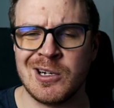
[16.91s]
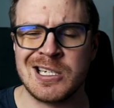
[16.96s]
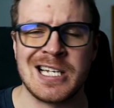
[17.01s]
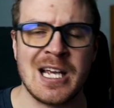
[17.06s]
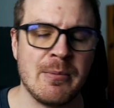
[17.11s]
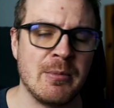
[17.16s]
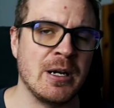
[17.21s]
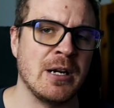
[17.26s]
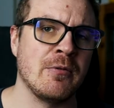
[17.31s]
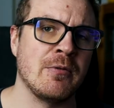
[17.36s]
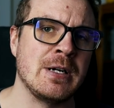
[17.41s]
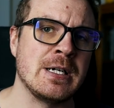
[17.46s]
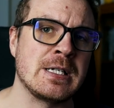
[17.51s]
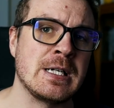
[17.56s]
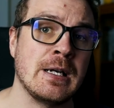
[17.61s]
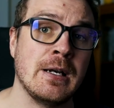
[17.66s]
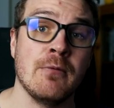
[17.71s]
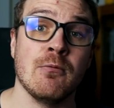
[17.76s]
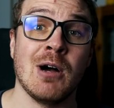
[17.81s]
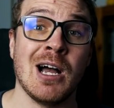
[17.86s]
what's happening
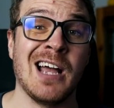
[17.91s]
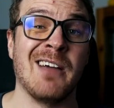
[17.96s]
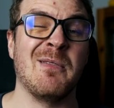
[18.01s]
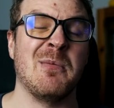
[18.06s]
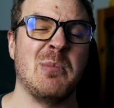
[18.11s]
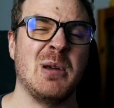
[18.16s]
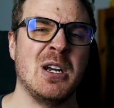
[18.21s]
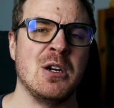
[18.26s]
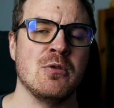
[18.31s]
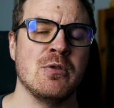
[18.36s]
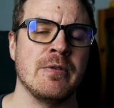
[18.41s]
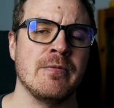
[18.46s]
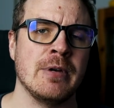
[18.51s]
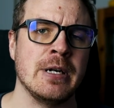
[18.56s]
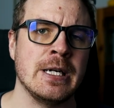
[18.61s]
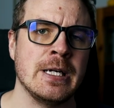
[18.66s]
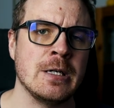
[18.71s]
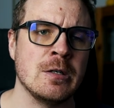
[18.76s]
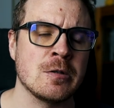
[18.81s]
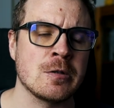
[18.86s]
recently, why I haven't been doing
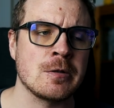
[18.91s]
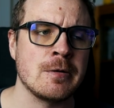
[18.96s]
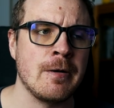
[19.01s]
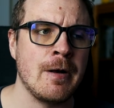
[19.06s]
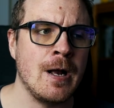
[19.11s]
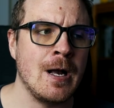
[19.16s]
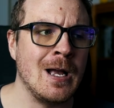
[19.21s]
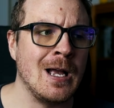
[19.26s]
videos.